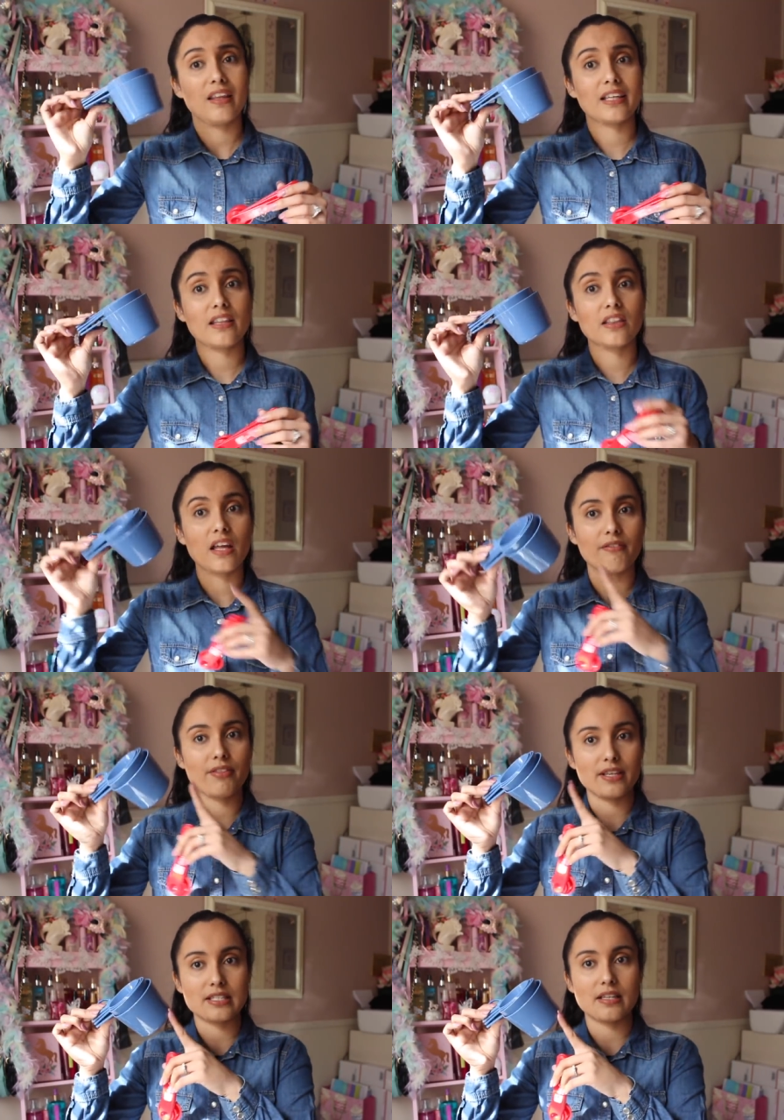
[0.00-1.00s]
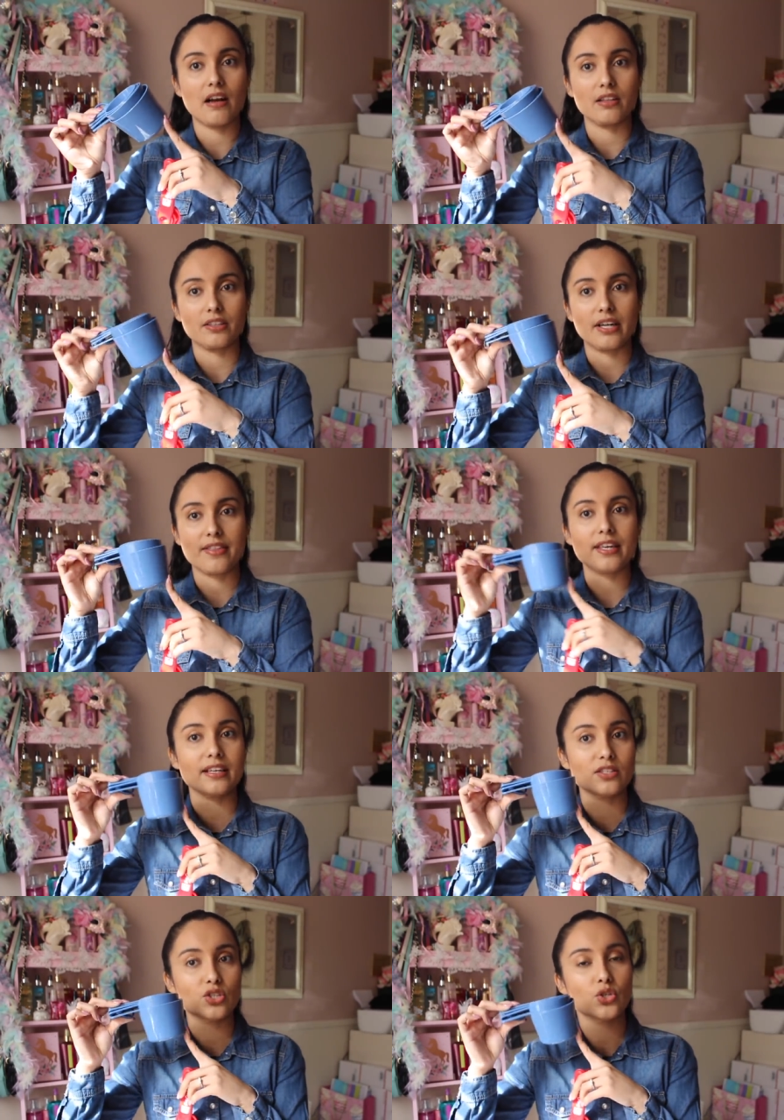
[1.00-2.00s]
Like, I love this color. I
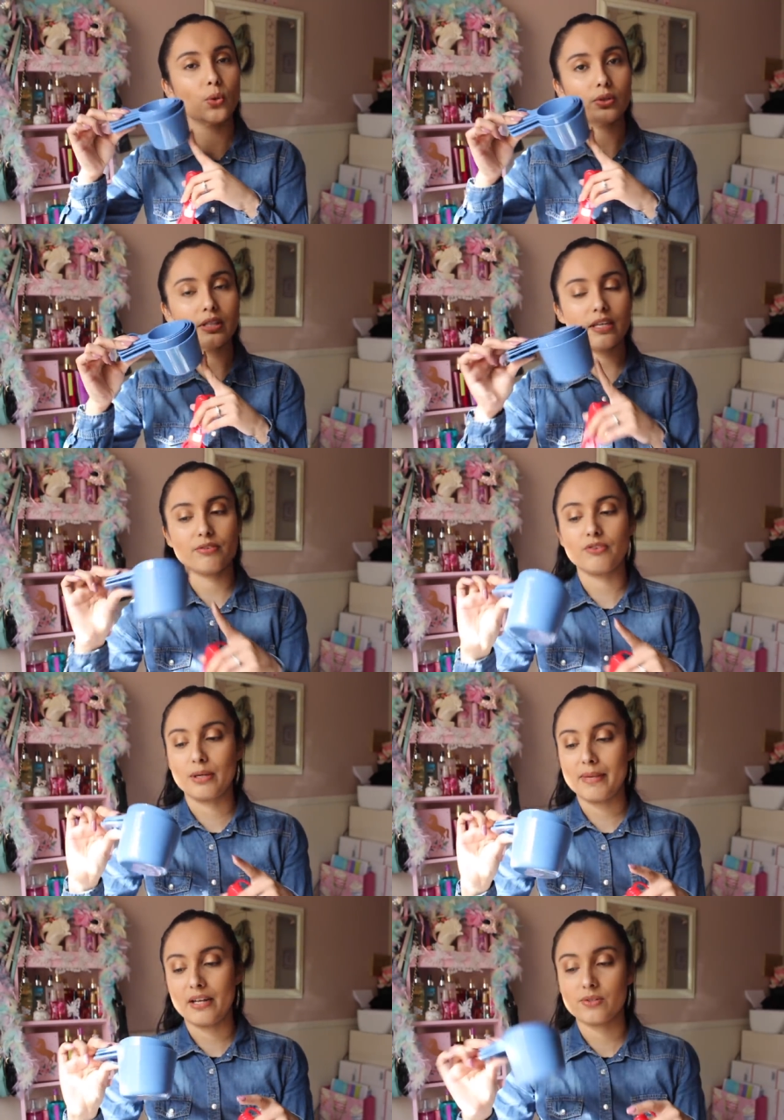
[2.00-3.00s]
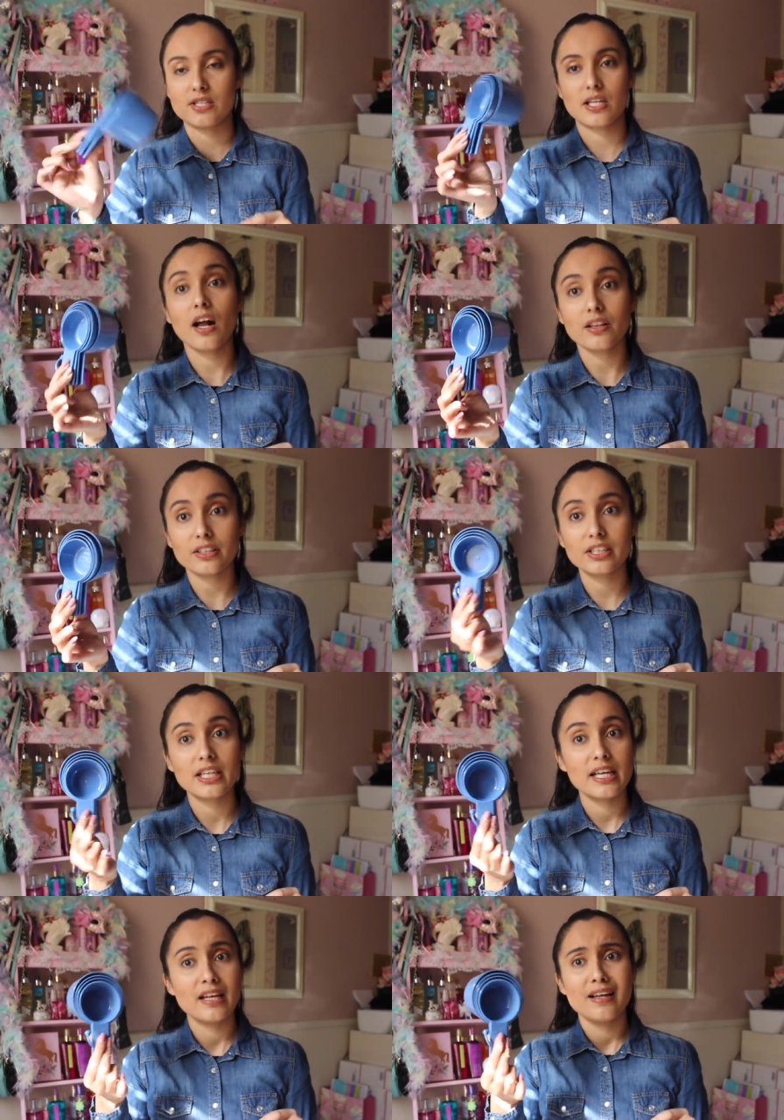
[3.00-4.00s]
think it's totally a farmhouse color,
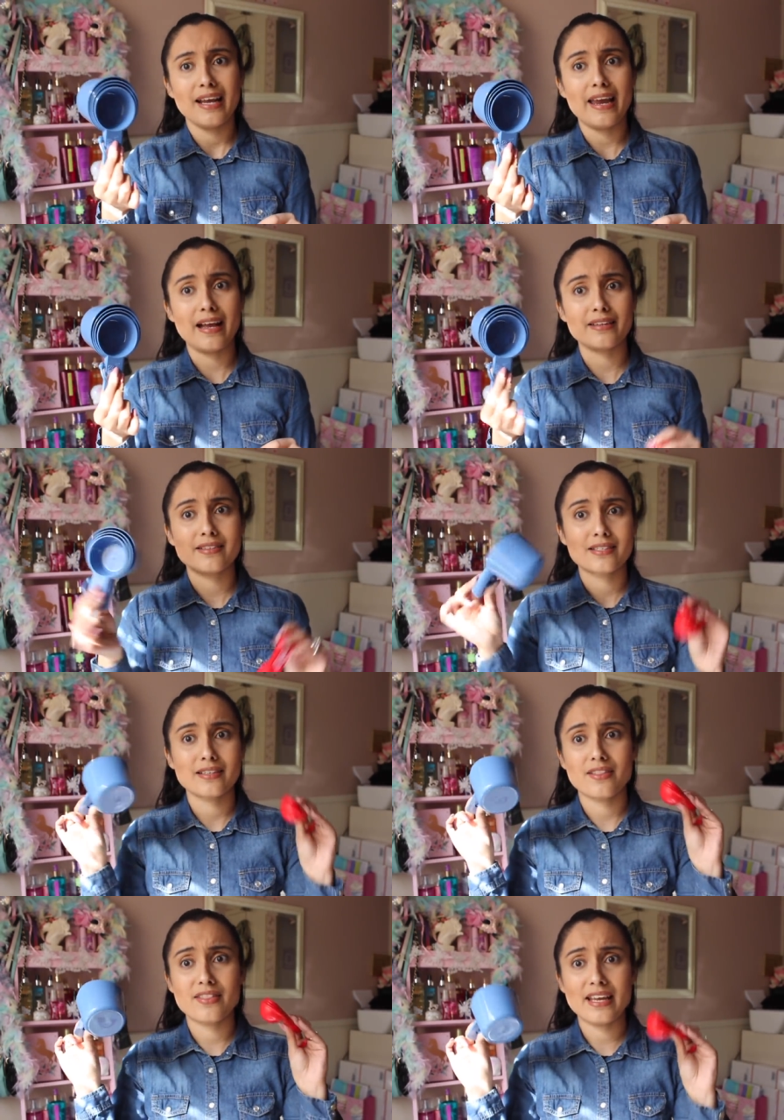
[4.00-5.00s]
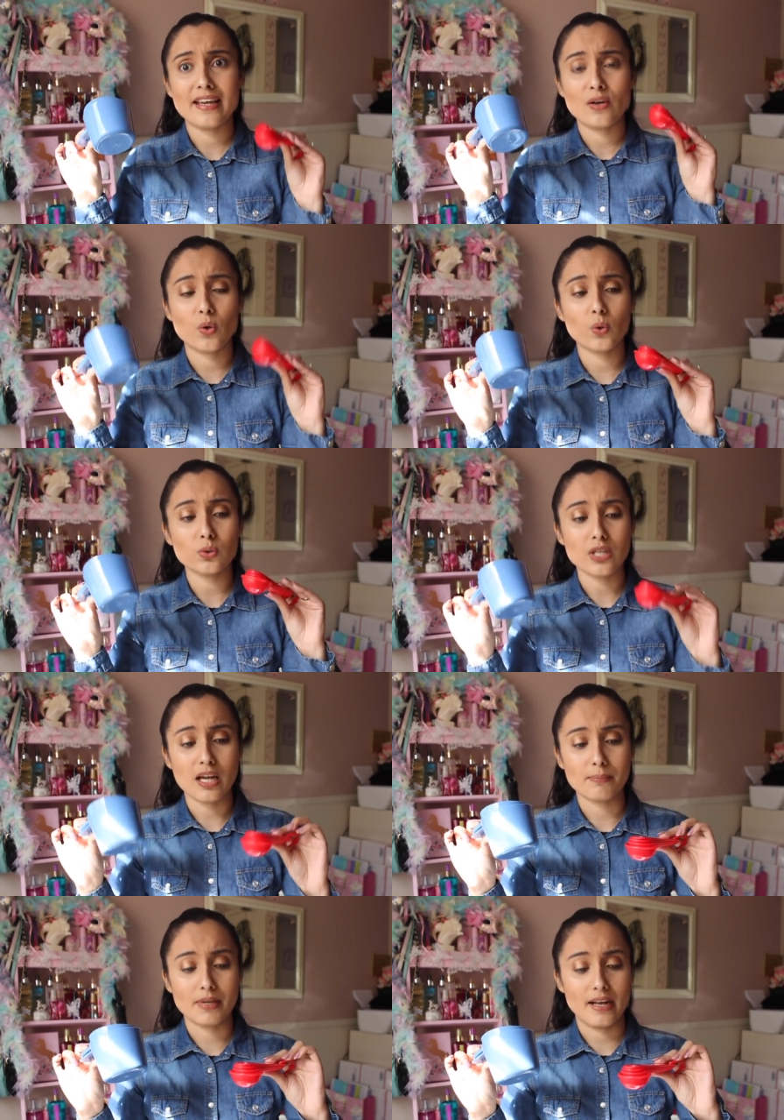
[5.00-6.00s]
and they hold
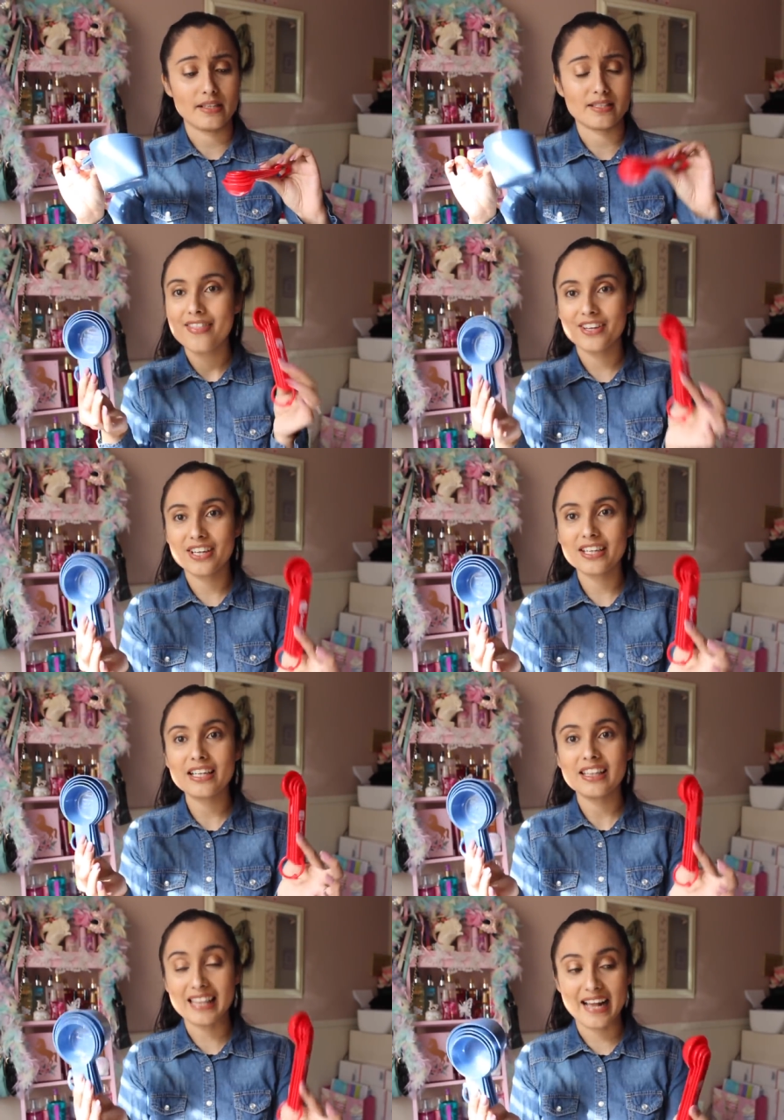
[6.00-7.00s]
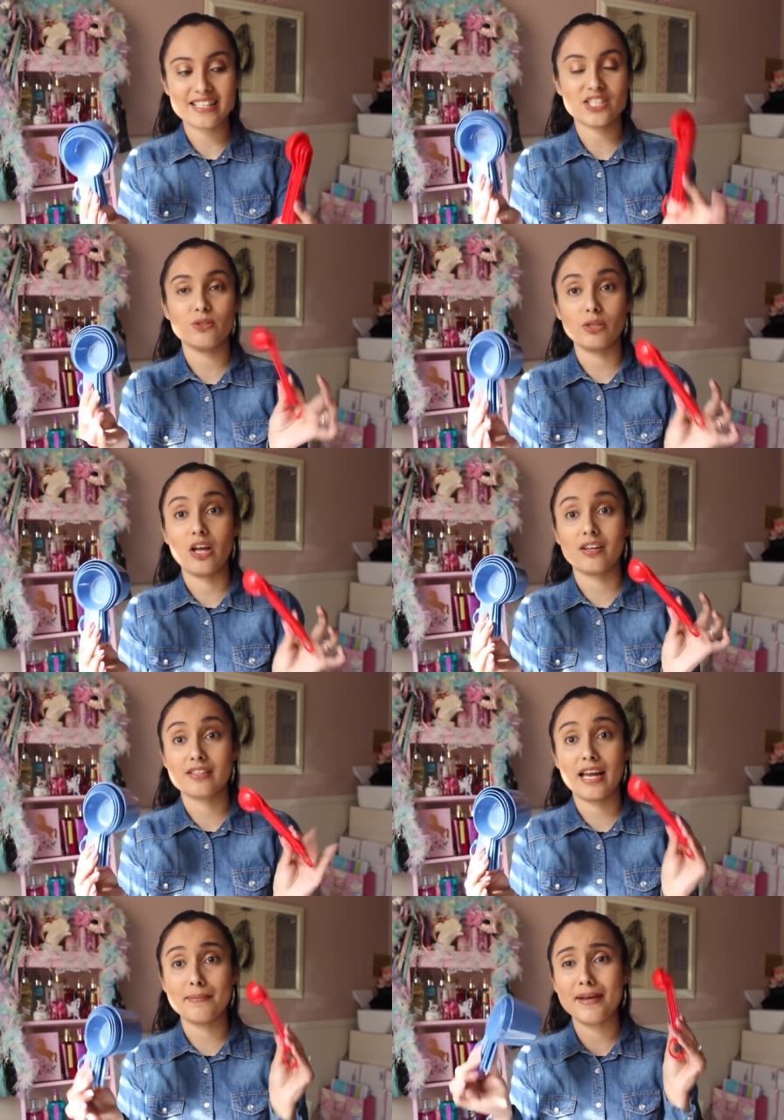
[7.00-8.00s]
up, guys. They're gonna last you a
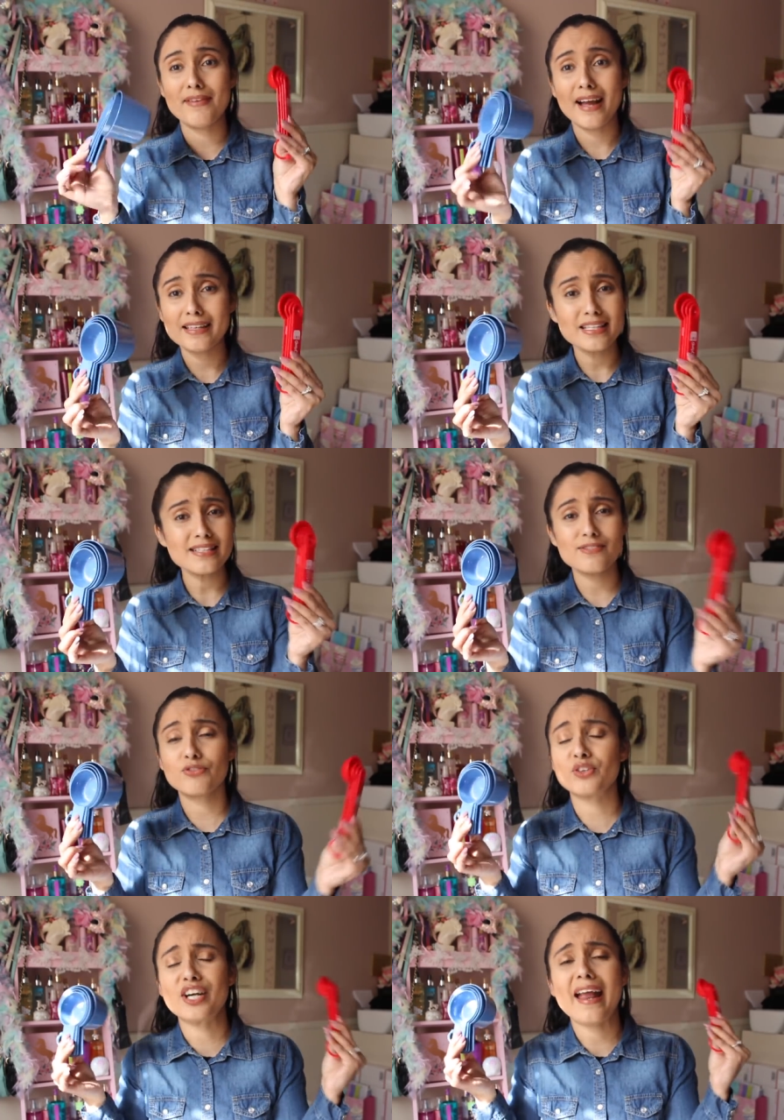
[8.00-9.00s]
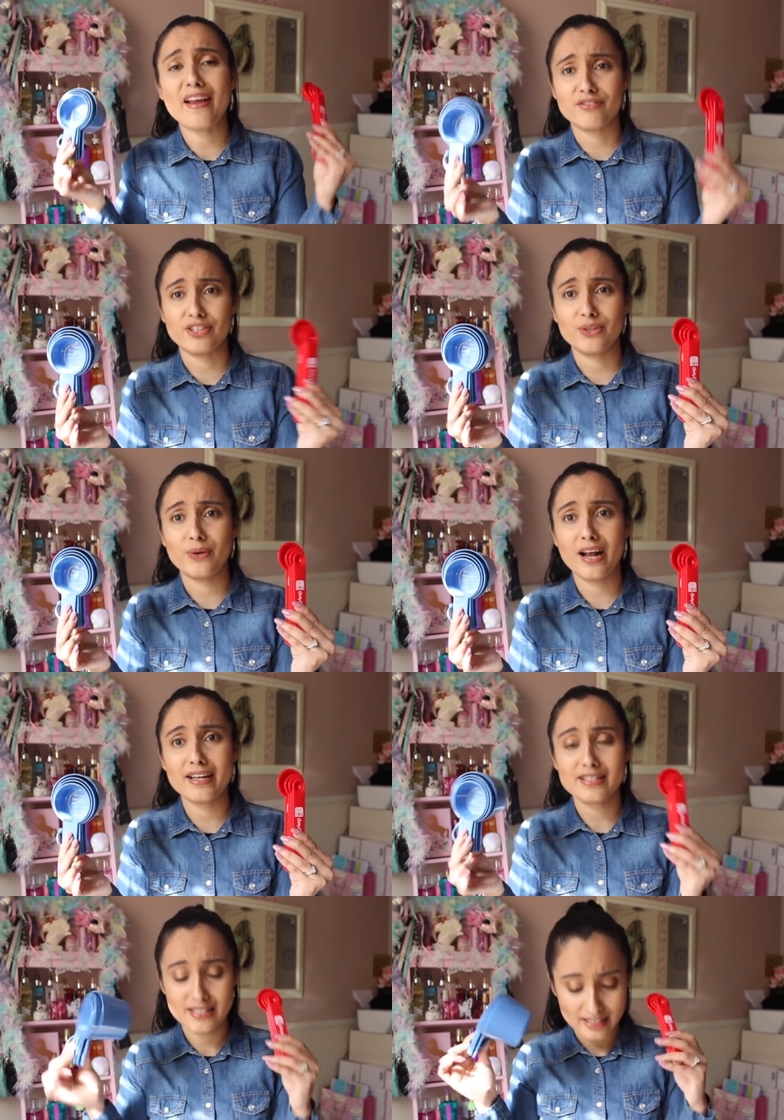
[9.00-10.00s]
long time. I've had these forever, you
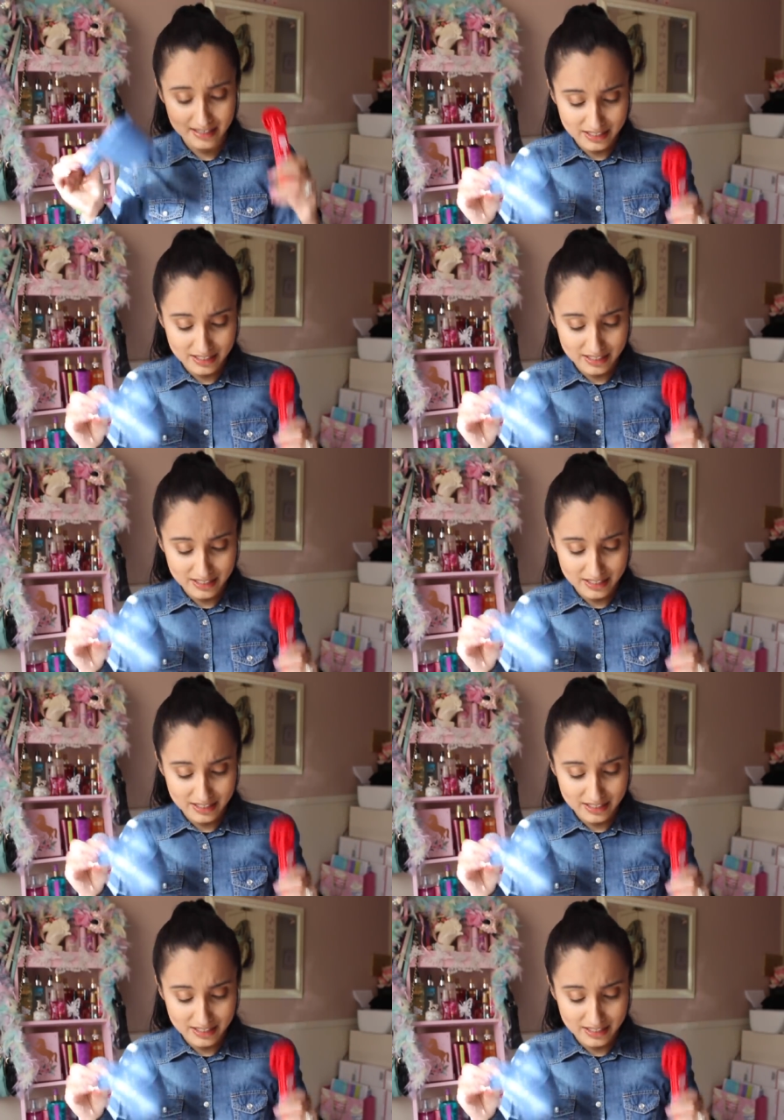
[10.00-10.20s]
guys.